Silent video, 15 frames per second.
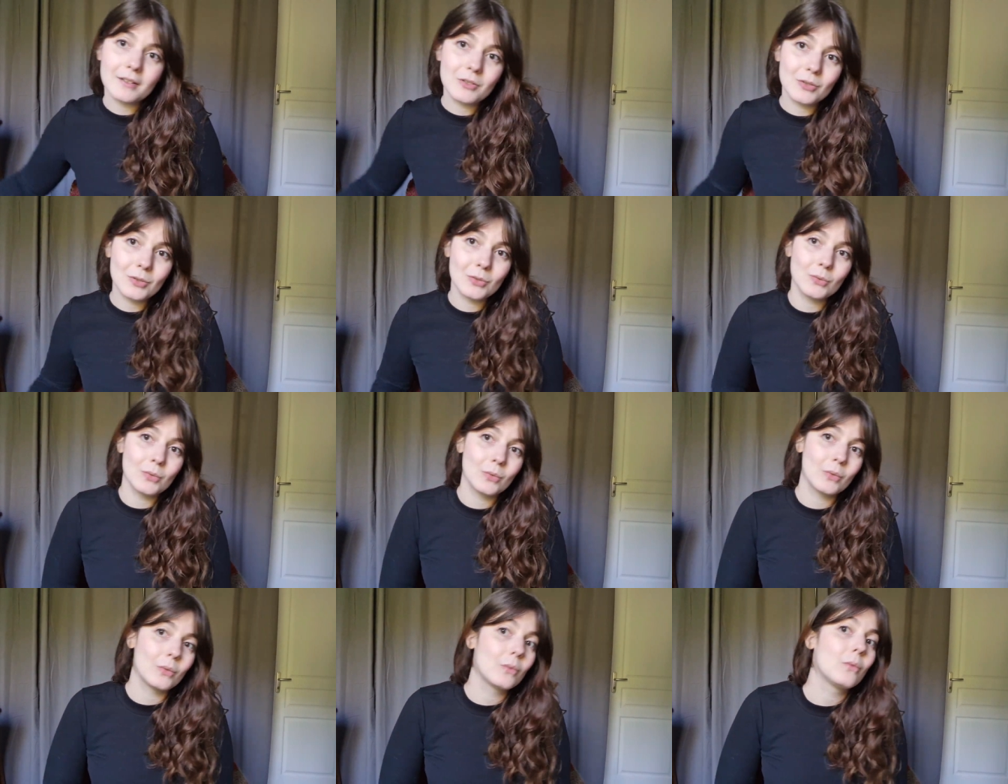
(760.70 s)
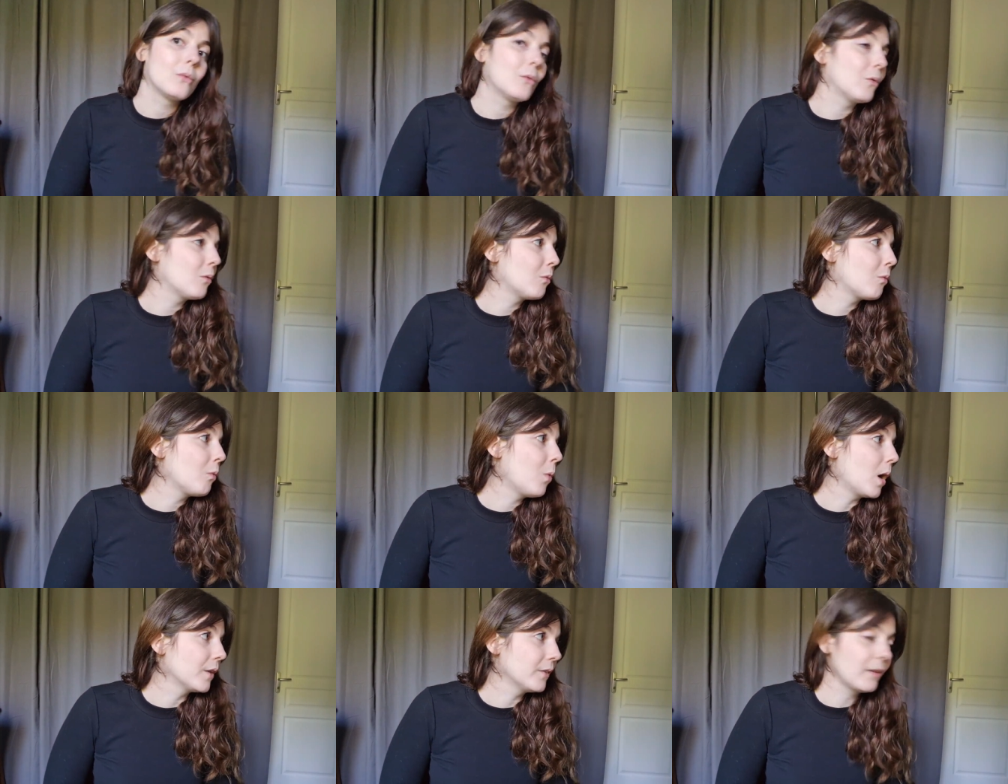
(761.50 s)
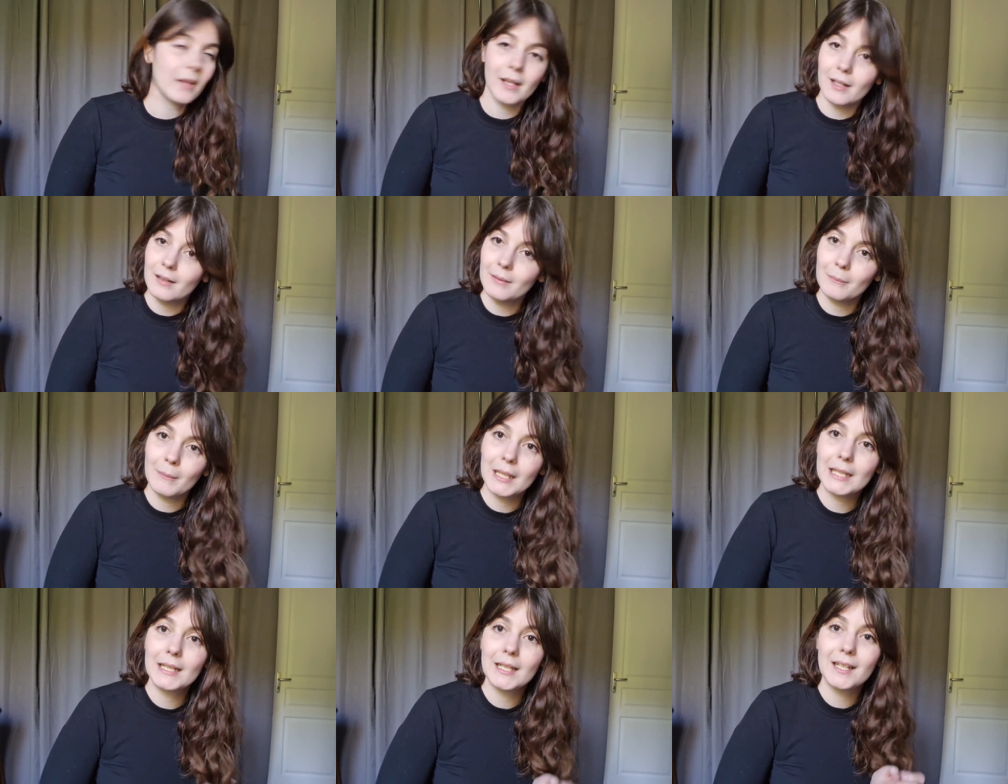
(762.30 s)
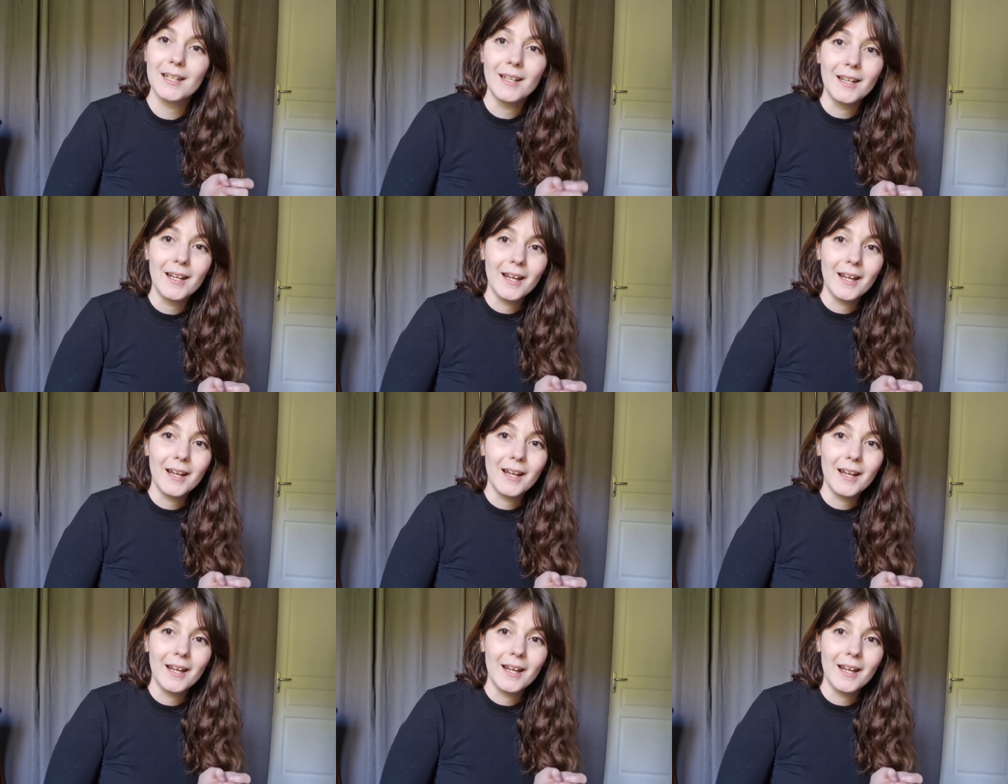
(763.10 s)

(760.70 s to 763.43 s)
to do one thing mainly,